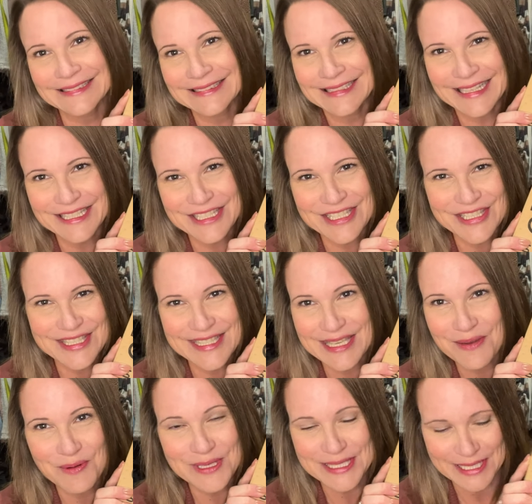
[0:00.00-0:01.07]
Let's just
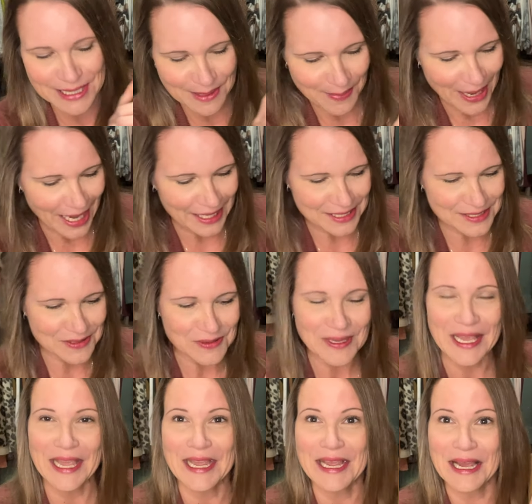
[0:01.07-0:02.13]
see what's in the box,
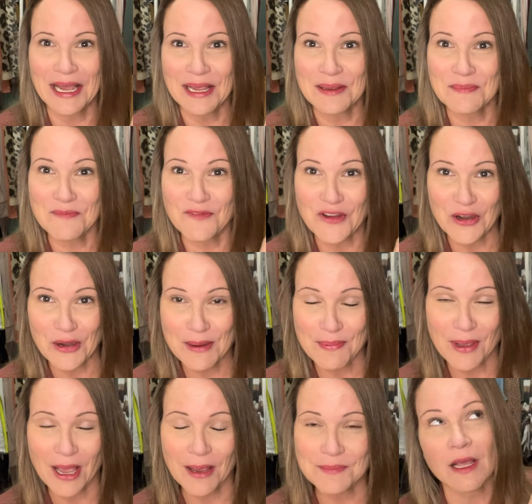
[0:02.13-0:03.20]
okay? I am very
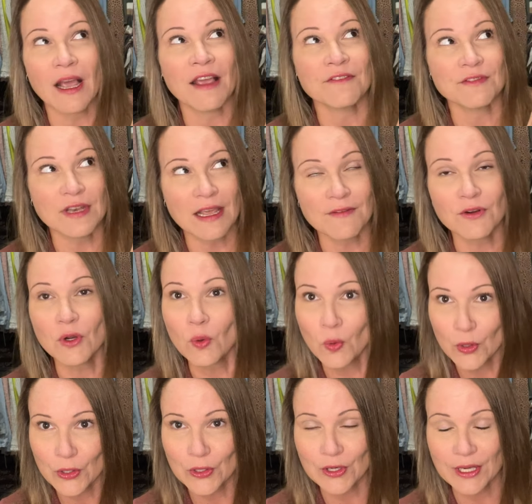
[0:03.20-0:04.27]
pumped. I've never
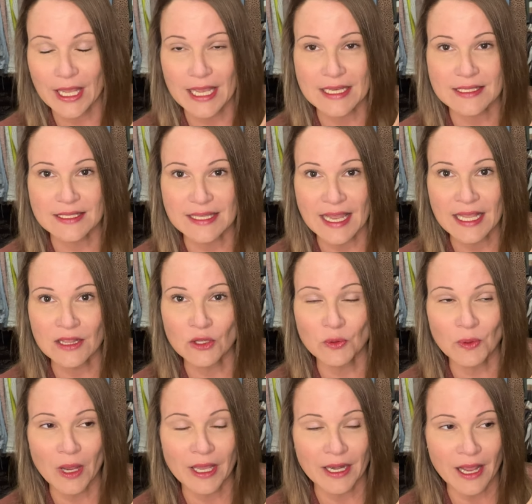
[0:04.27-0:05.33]
ordered a St.
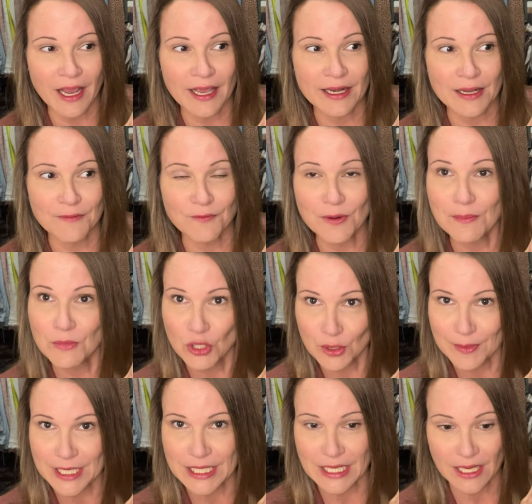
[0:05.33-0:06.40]
Laurent item from
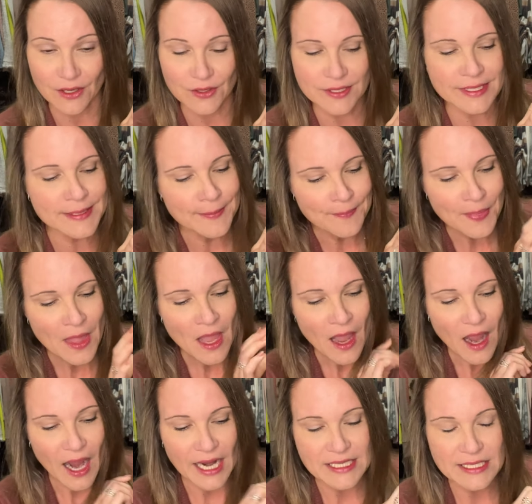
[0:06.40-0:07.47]
Bloomingdale's.
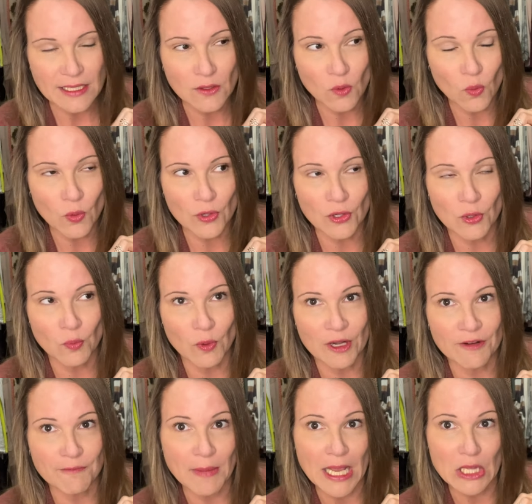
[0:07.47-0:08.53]
I did order one
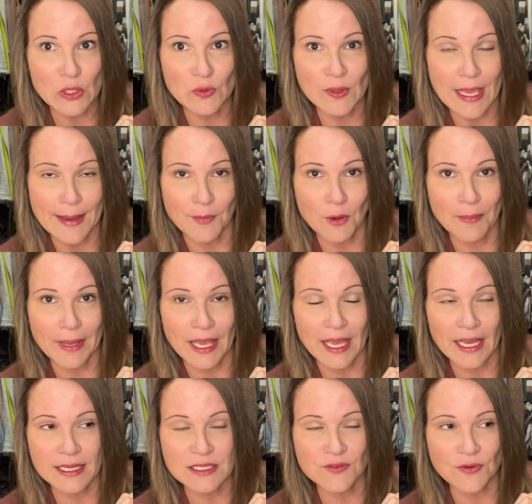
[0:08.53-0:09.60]
of my Luke Hammer
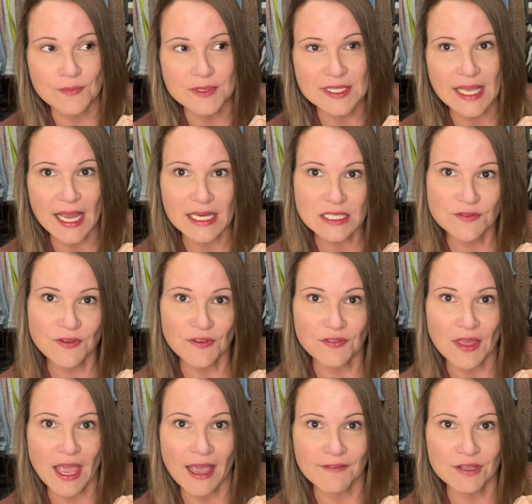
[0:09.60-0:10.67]
bags from Saks Fifth
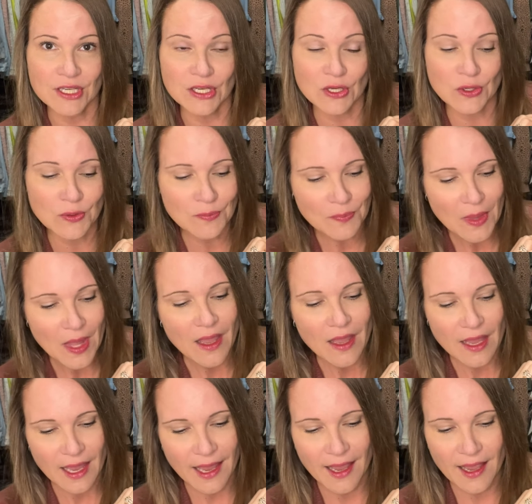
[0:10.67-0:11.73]
Avenue,
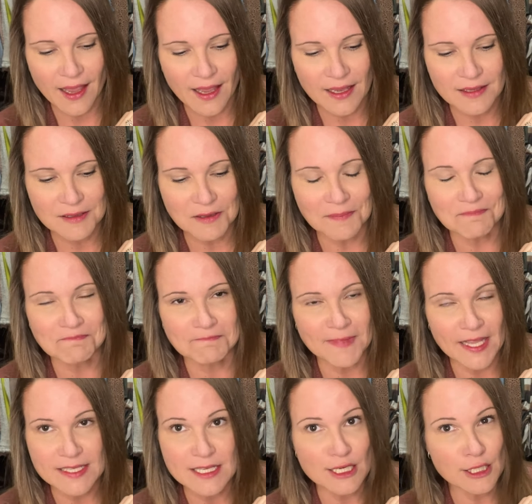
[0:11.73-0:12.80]
and
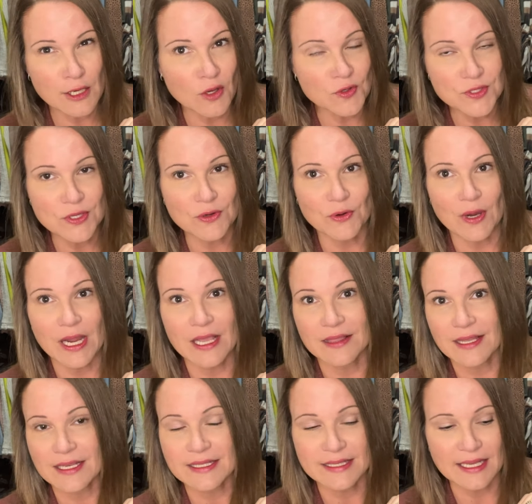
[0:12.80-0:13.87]
that didn't go so great.
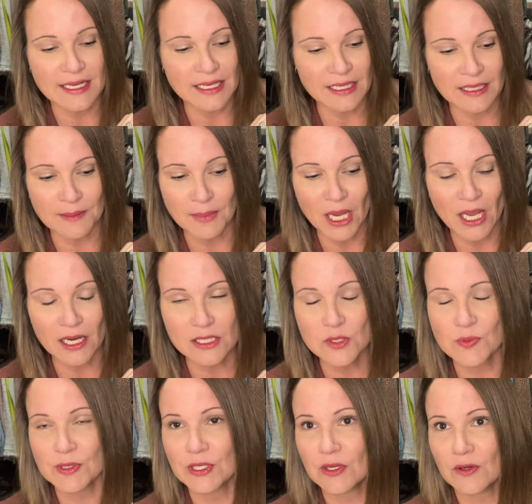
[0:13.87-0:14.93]
They sent it in a box
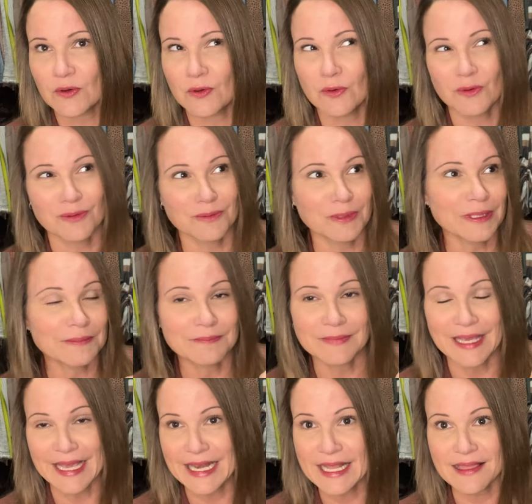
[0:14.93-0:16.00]
with no
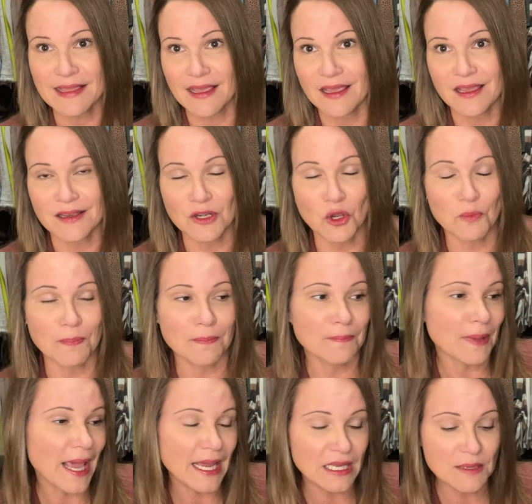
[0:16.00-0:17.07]
anything, no
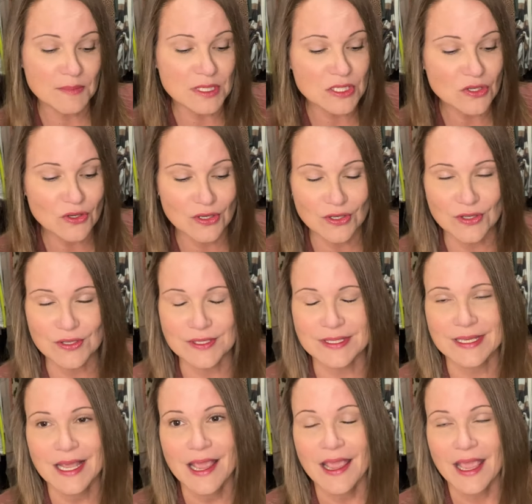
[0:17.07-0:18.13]
packing materials,
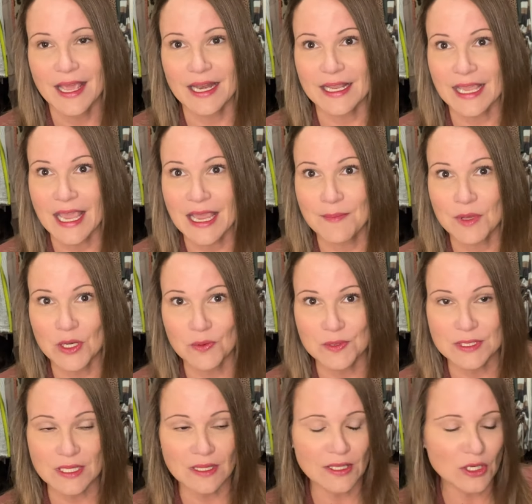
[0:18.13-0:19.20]
and it came and it
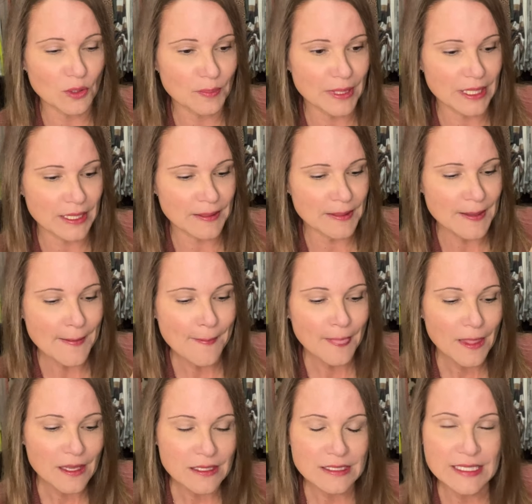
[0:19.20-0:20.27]
was a little bit
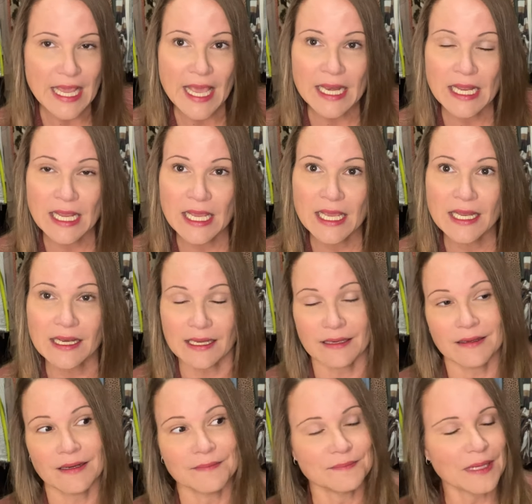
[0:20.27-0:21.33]
dented,
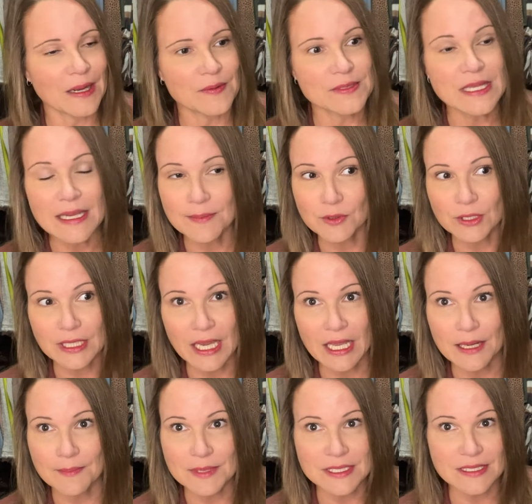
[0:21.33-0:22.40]
and I was able to kind
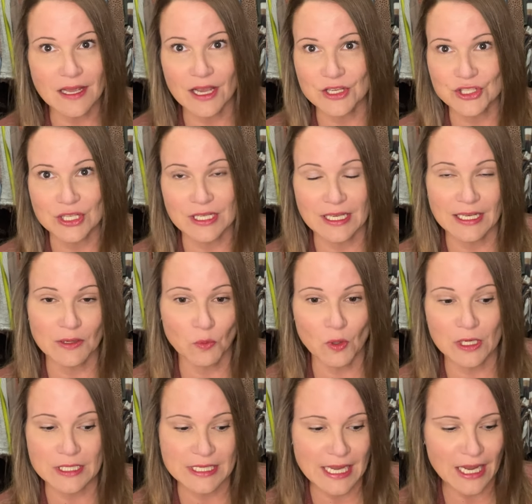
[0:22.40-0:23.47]
of massage it and get it
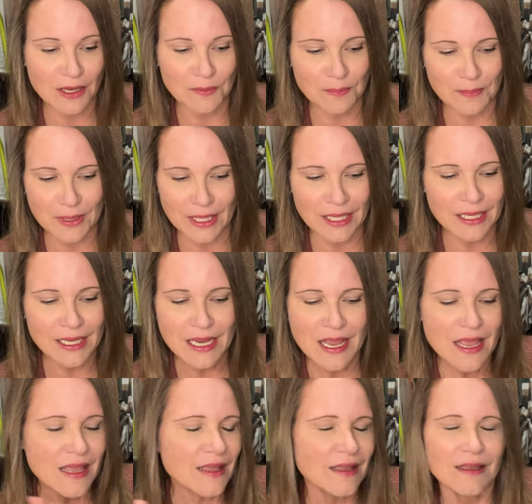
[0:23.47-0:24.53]
worked out, but
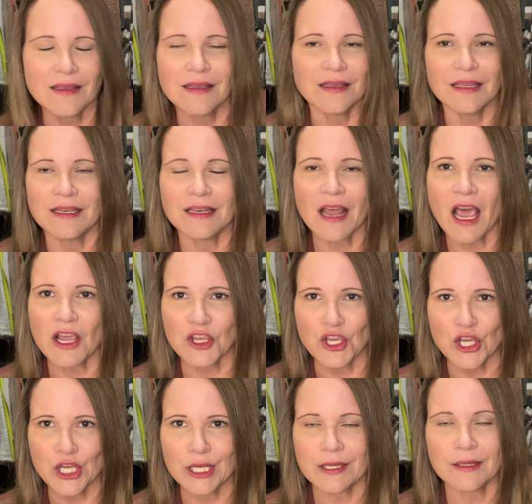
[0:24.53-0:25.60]
not
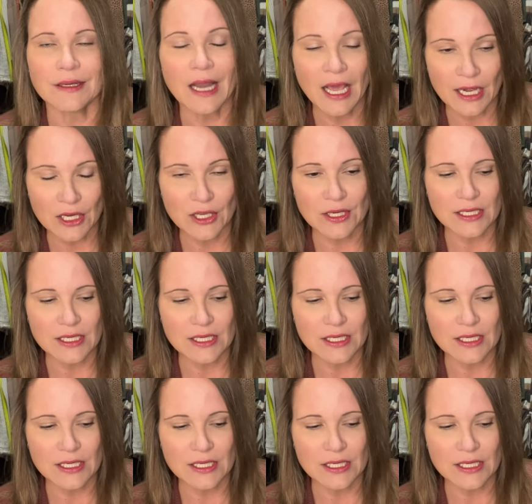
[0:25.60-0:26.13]
good, not a good